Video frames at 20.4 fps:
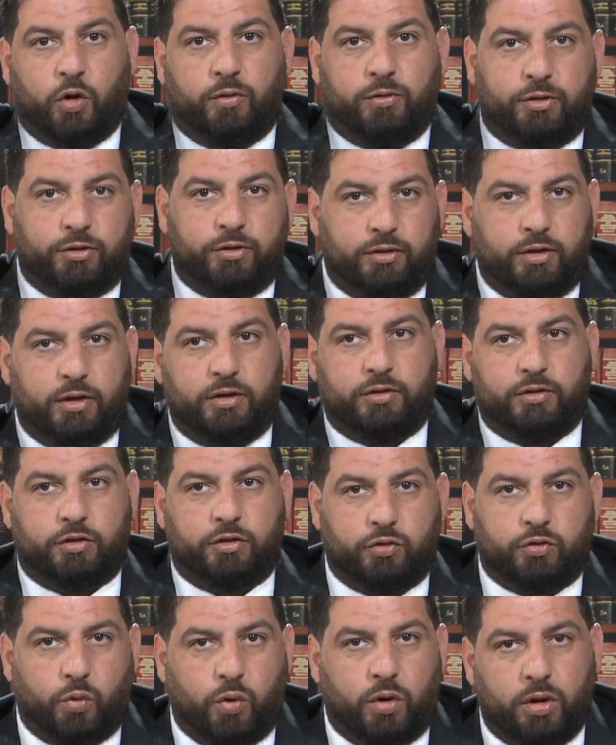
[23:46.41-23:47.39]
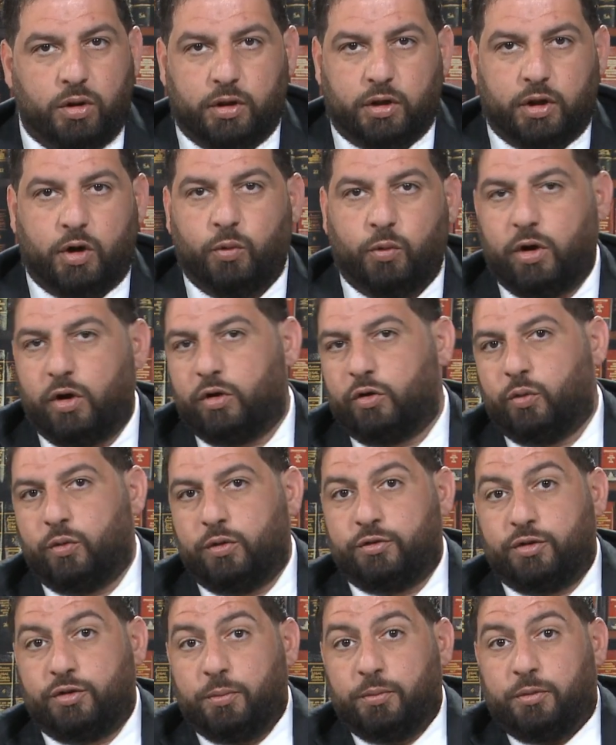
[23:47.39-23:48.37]
overseas and squirreling it away or
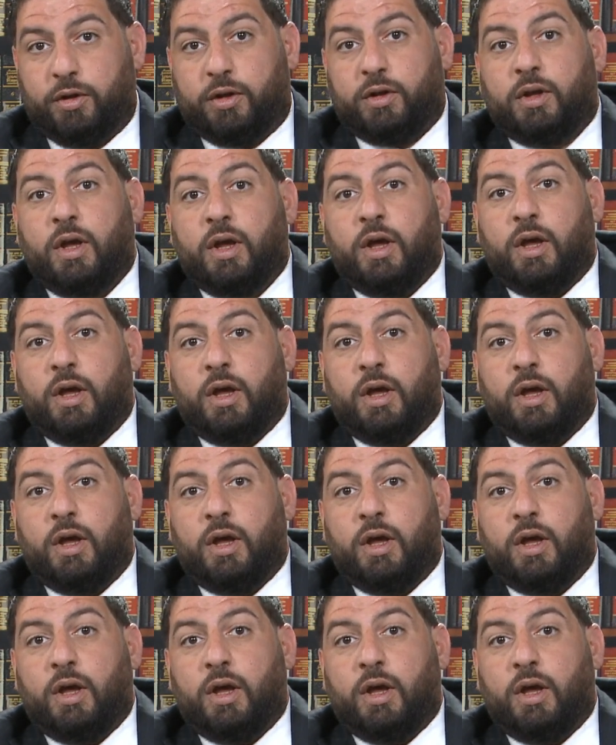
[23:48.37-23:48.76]
doing something.